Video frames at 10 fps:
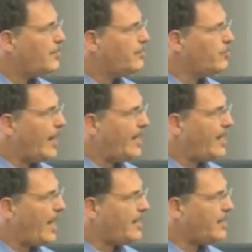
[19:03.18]
the rate
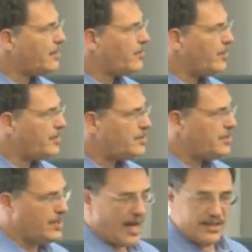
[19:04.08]
had increased
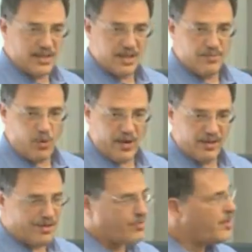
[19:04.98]
to
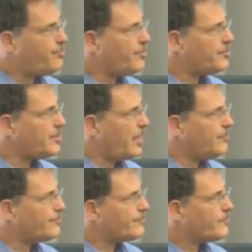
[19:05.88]
19.3%.